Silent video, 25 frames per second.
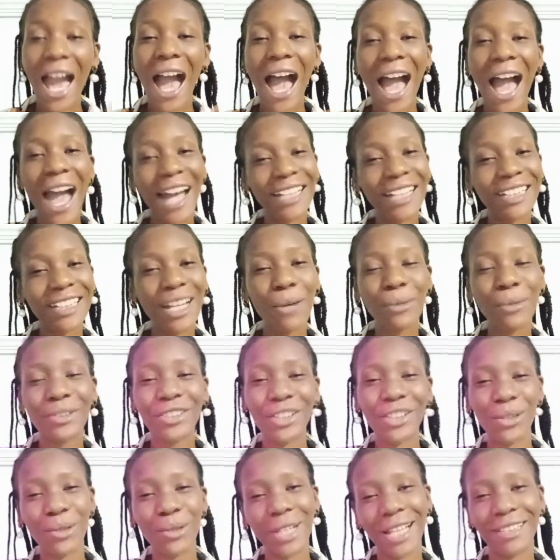And I'll
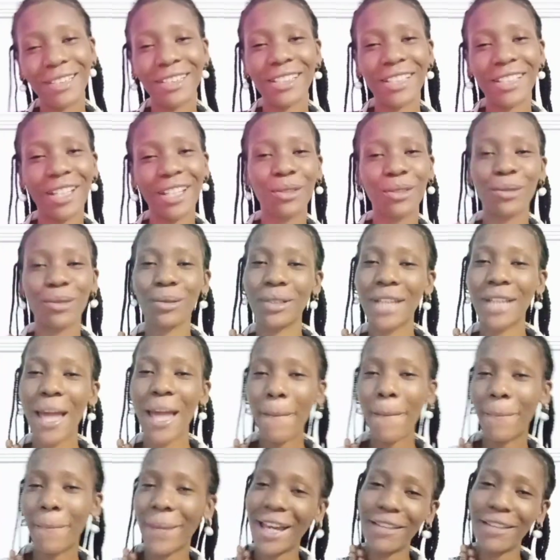see you guys in the next one.
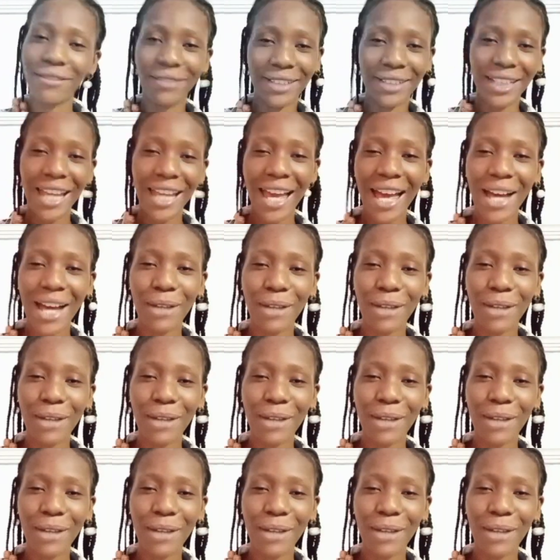Bye for now.